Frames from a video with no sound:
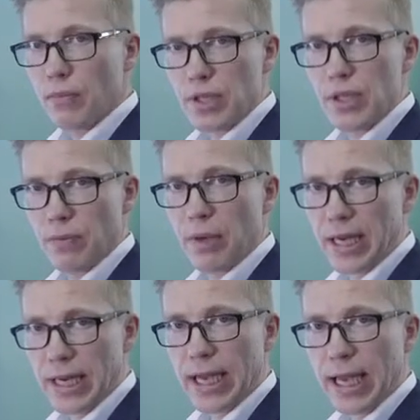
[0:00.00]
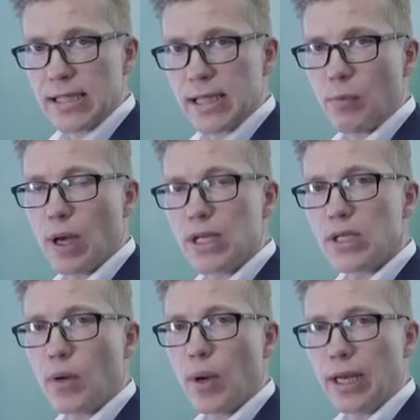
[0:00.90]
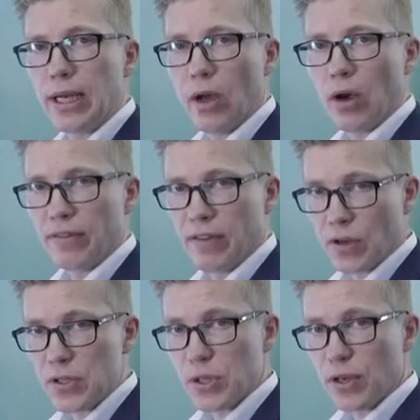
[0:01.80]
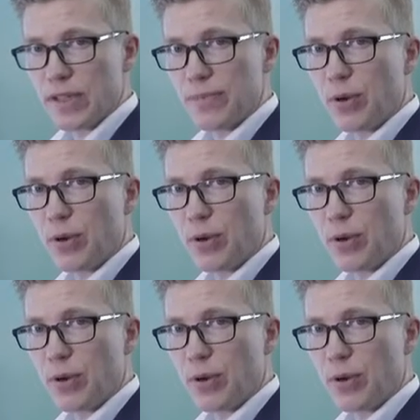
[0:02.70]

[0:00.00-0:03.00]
which indicates that what is the quality of the voice service